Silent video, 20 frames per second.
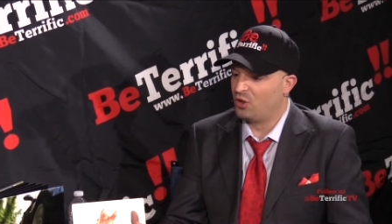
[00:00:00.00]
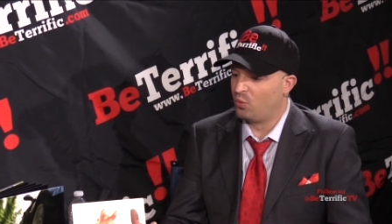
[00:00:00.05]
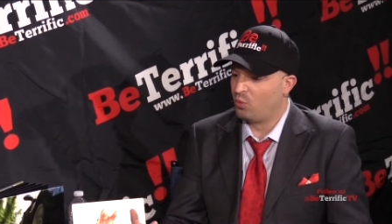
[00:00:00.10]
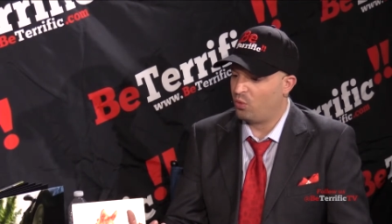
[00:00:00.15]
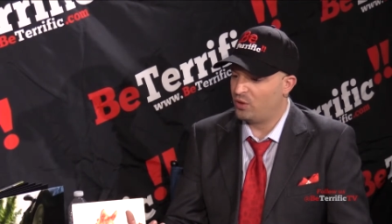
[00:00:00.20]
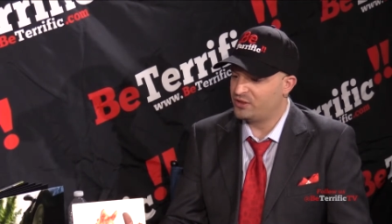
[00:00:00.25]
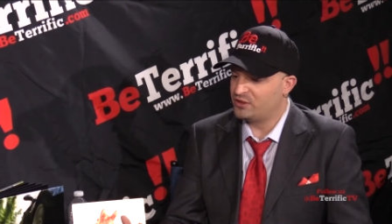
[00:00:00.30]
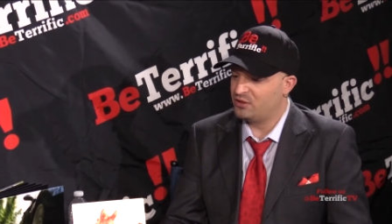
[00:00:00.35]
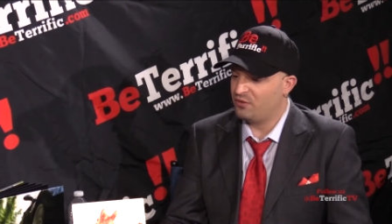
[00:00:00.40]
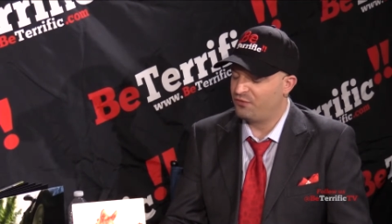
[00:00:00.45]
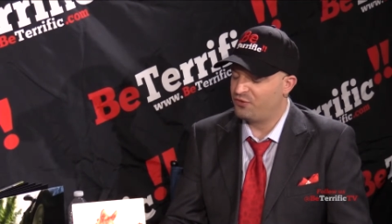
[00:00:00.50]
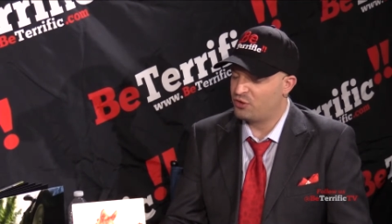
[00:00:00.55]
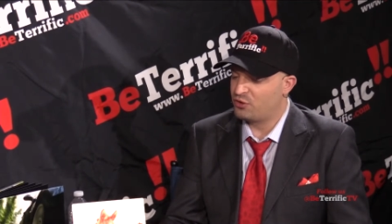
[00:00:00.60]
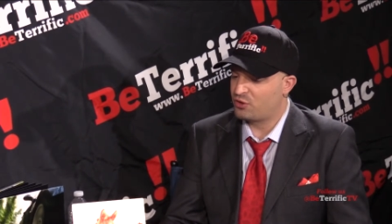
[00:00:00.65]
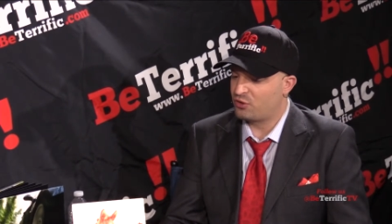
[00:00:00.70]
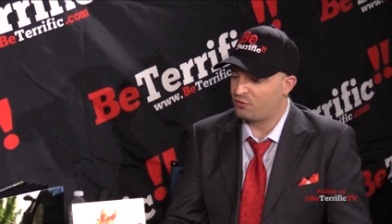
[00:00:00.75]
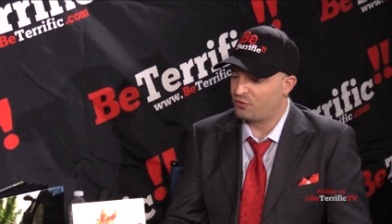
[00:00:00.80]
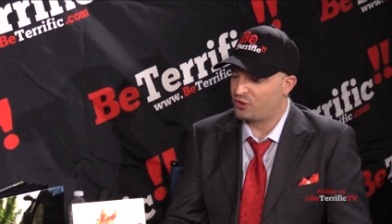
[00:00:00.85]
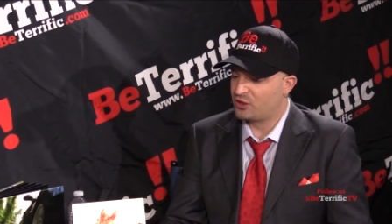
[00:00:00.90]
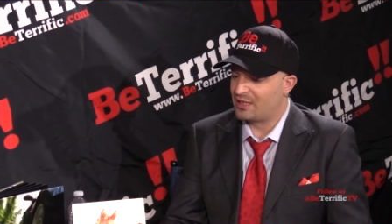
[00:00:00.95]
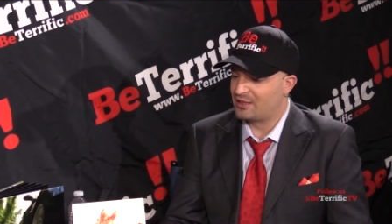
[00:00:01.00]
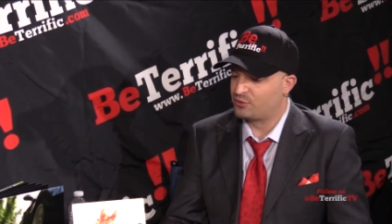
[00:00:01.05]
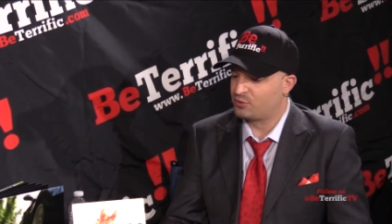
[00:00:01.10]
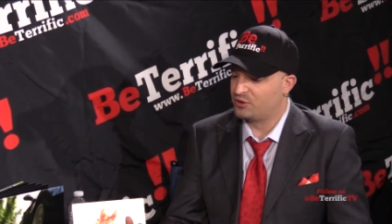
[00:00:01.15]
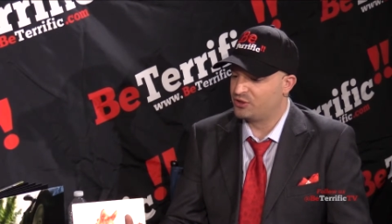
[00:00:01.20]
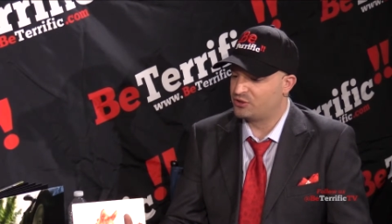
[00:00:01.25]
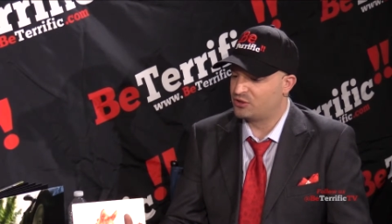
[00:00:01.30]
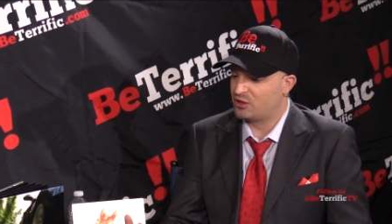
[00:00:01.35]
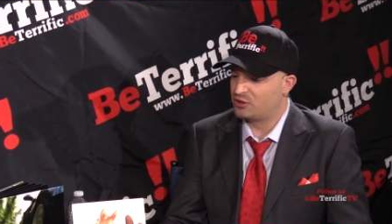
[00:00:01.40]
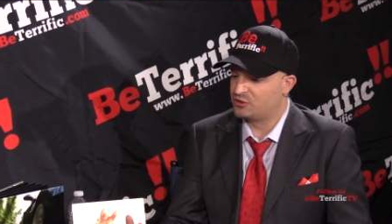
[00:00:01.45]
What's the future for you guys?
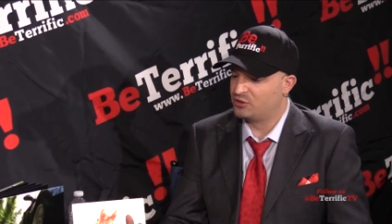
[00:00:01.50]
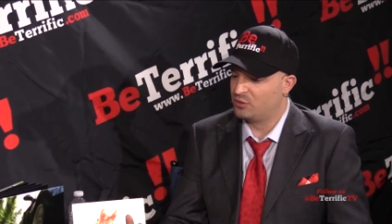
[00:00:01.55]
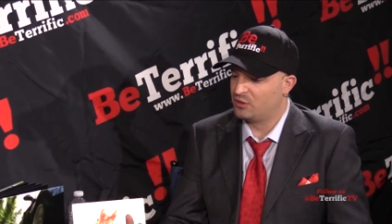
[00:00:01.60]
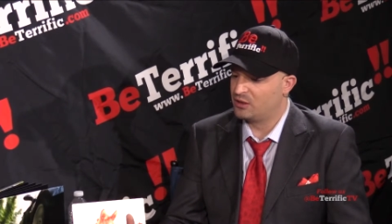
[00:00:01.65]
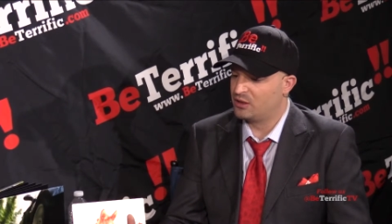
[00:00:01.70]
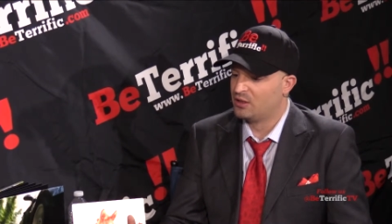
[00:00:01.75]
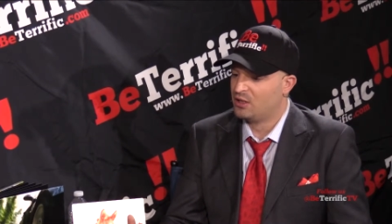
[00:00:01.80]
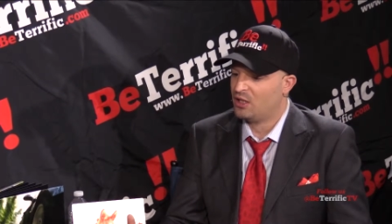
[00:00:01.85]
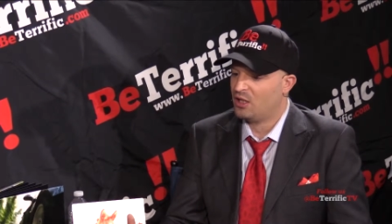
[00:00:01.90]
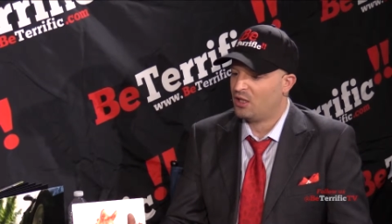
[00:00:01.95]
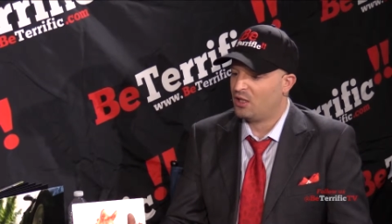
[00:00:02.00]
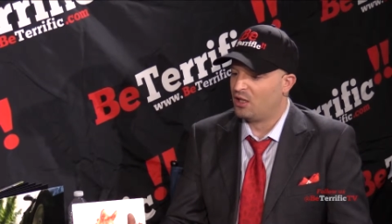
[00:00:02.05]
Will you start doing